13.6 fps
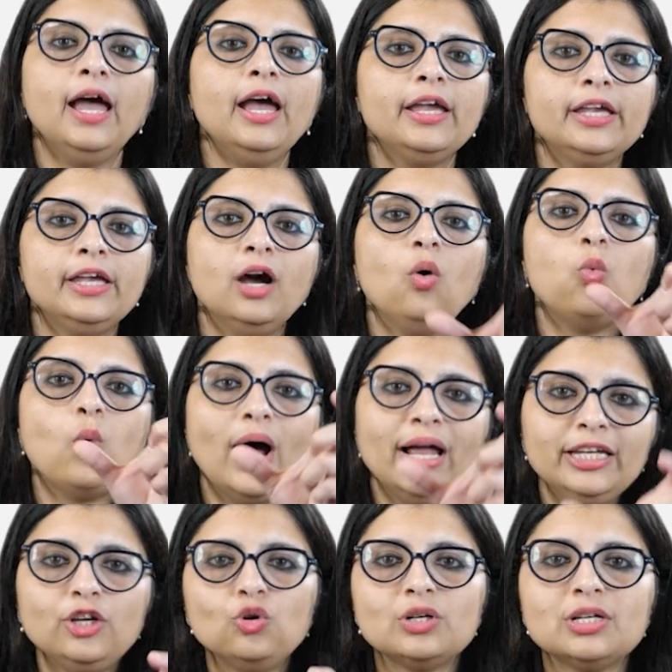Here 1
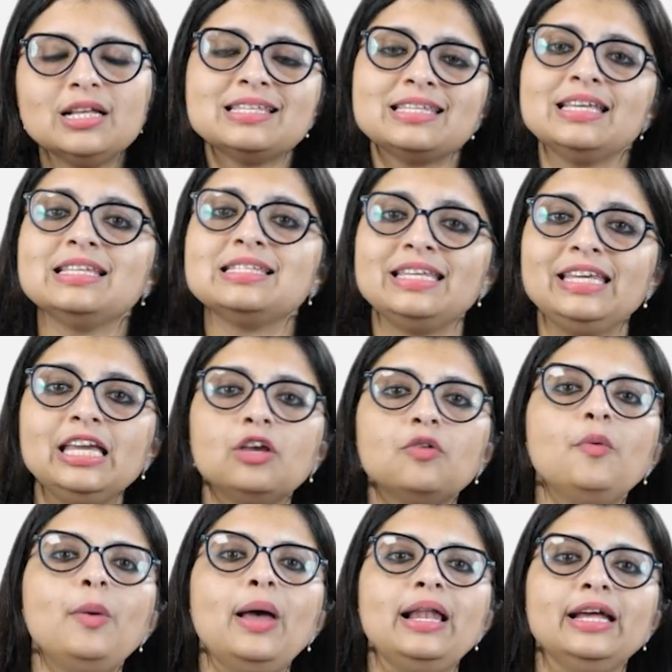utils is
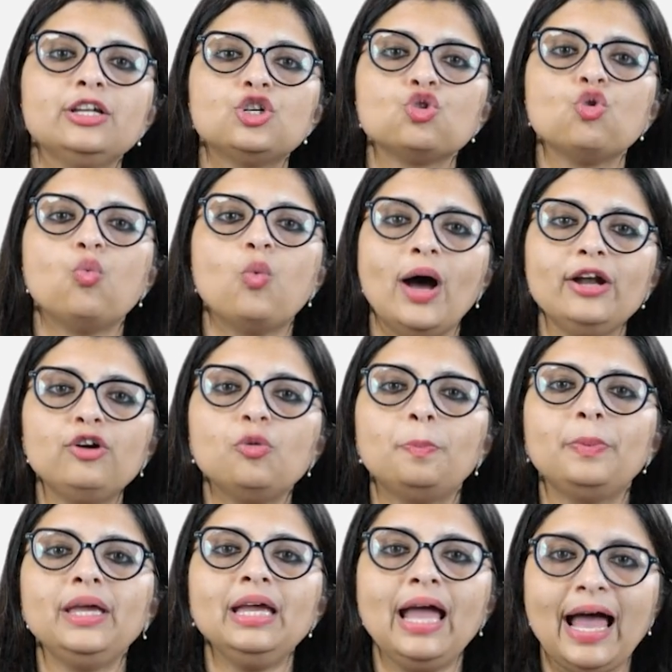equivalent to 1
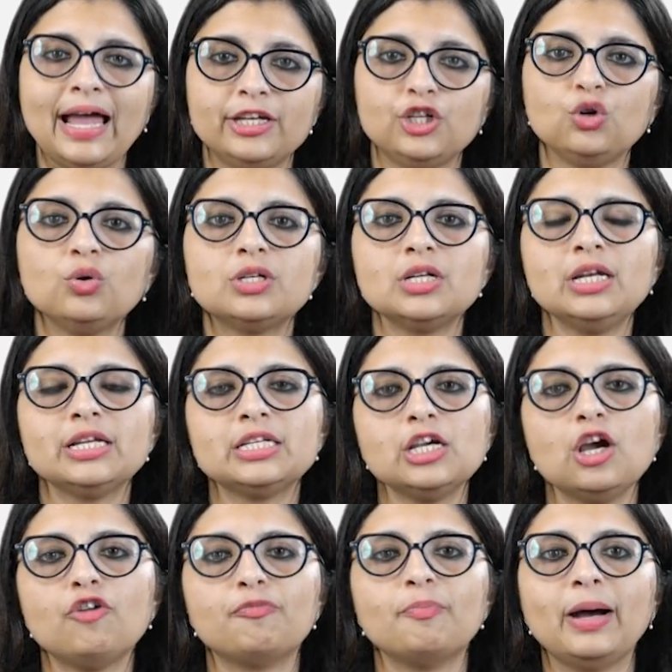rupee and utility
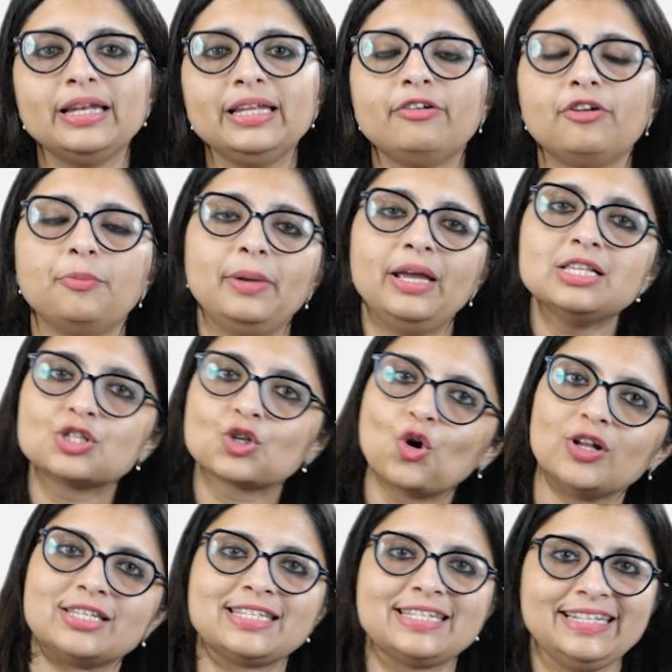of money remains
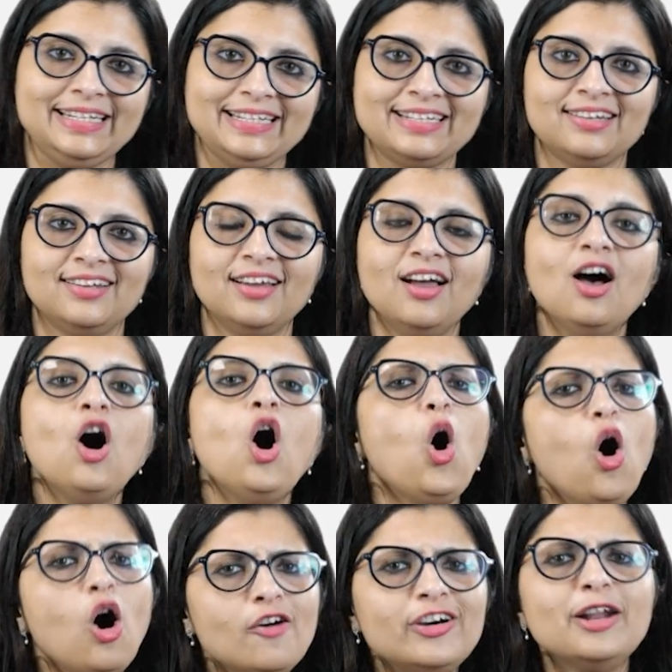constant.
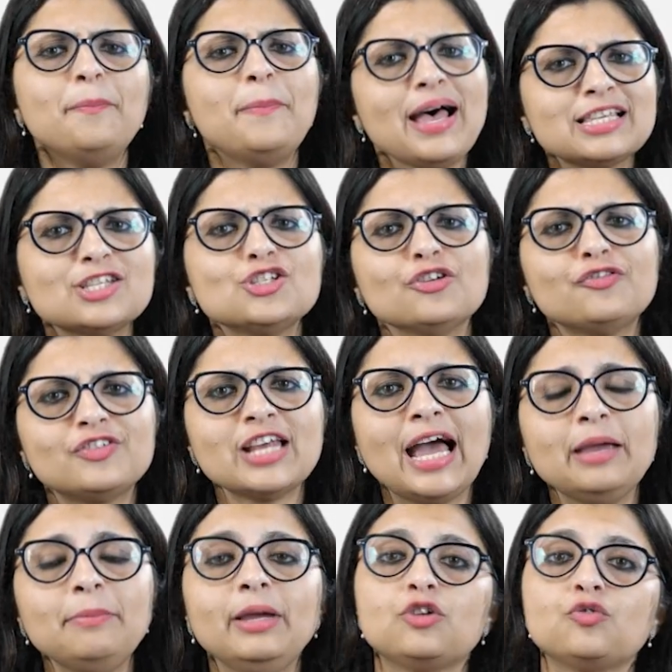Over a passage of
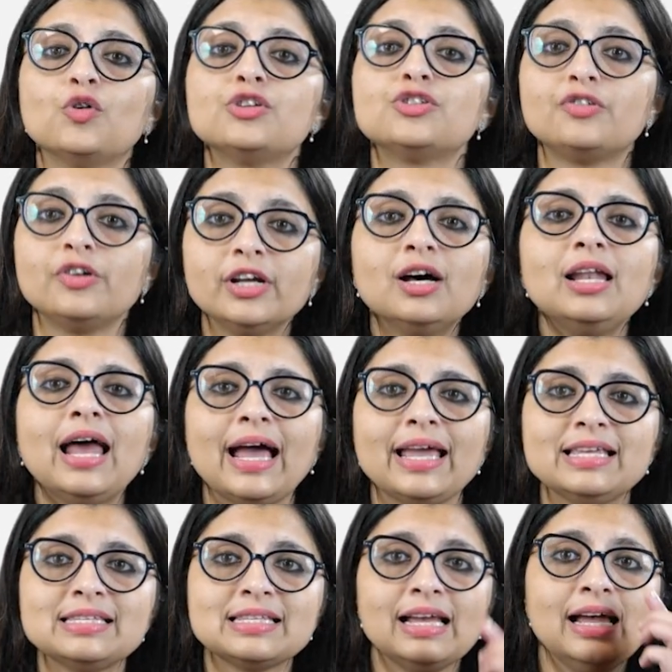time, it was
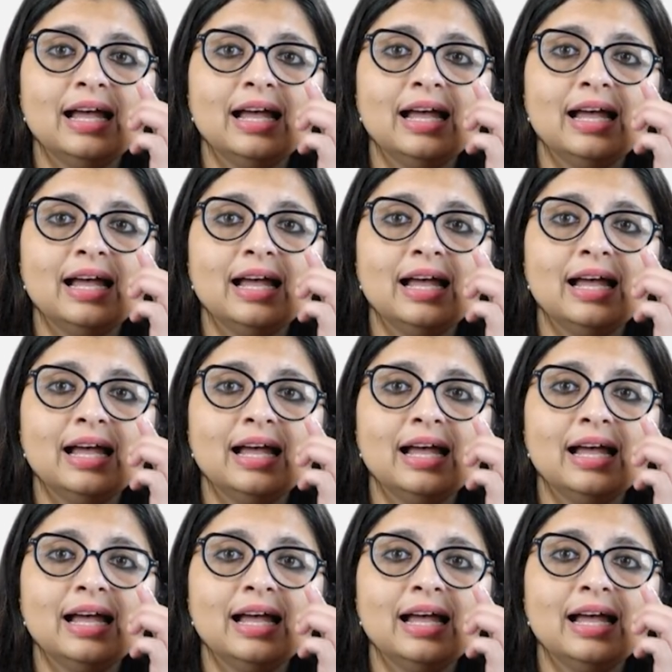realized